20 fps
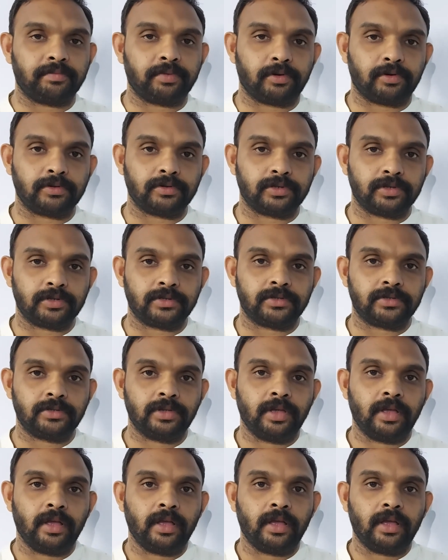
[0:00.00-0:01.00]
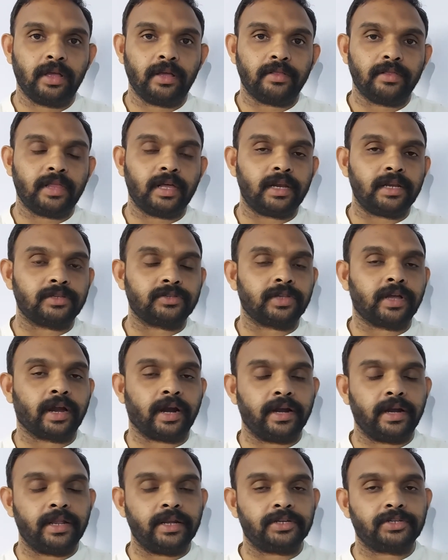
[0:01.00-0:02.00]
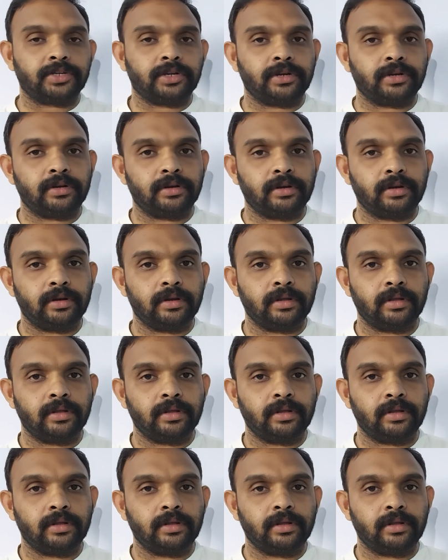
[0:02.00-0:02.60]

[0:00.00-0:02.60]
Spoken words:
process, there is a condition,